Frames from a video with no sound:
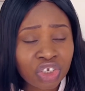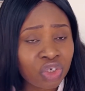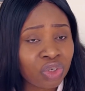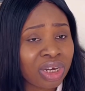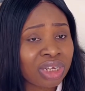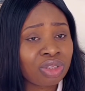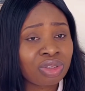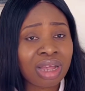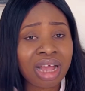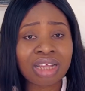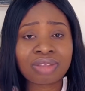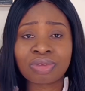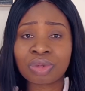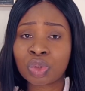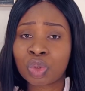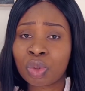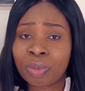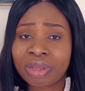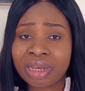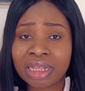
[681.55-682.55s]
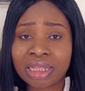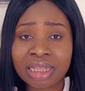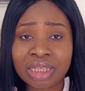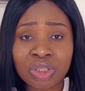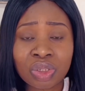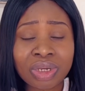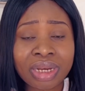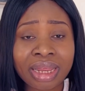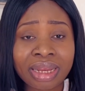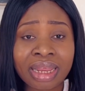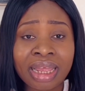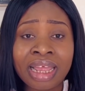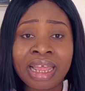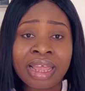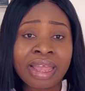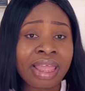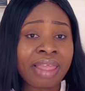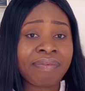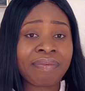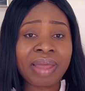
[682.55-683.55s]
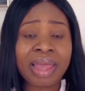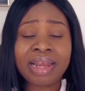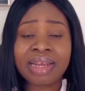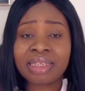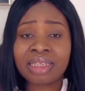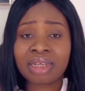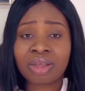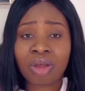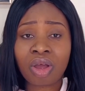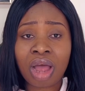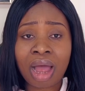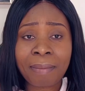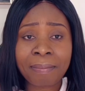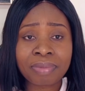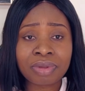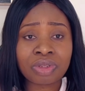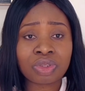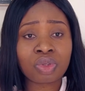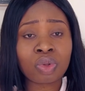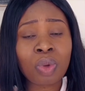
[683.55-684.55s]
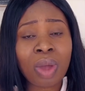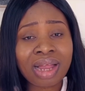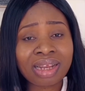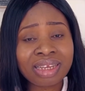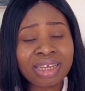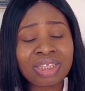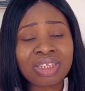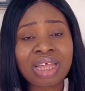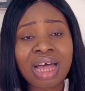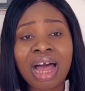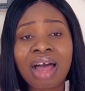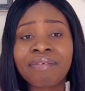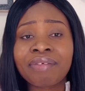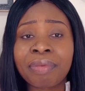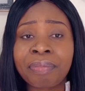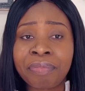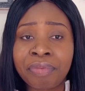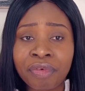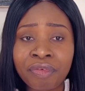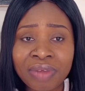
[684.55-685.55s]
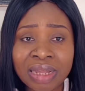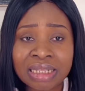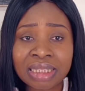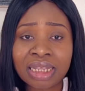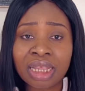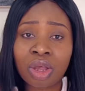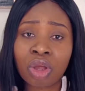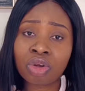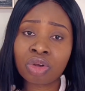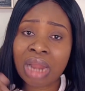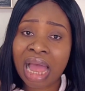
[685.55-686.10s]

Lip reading: try to ask for so many things, so that if anything happens, you at least have a proof and say,